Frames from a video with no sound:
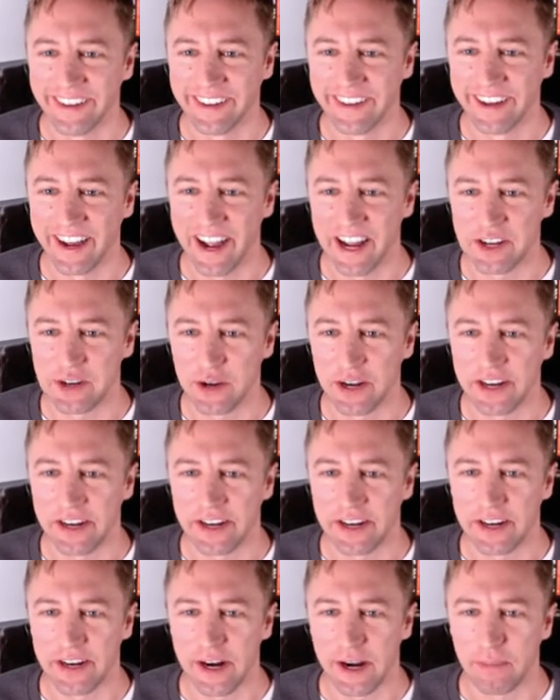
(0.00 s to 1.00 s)
I traded
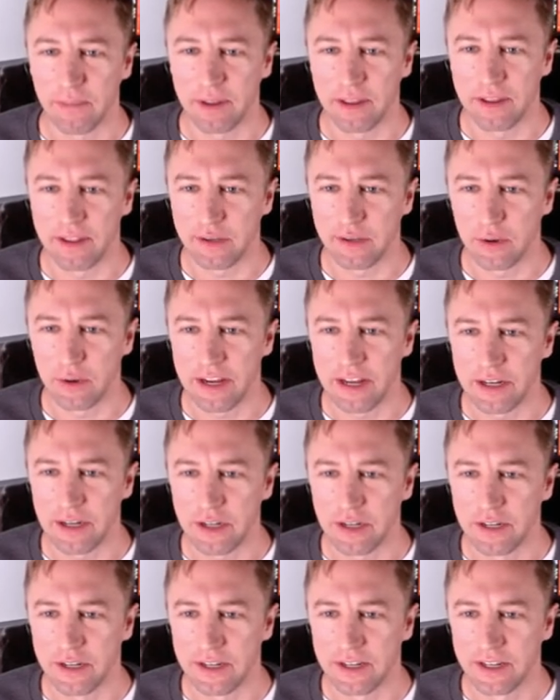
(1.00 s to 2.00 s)
it up in this
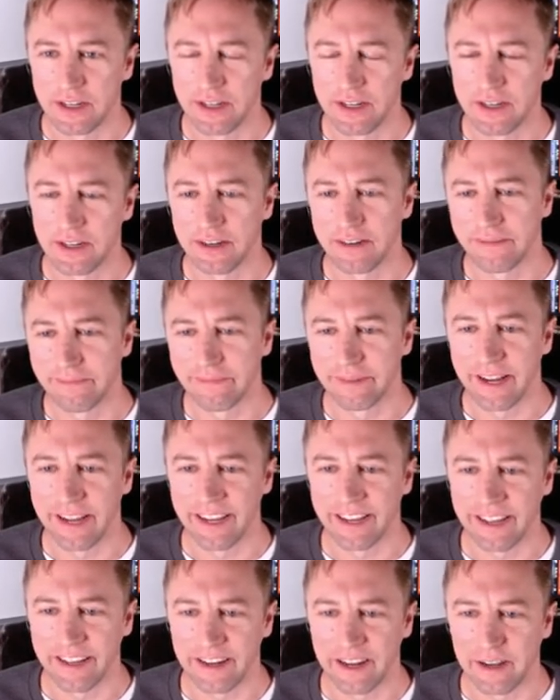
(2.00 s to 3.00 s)
range and it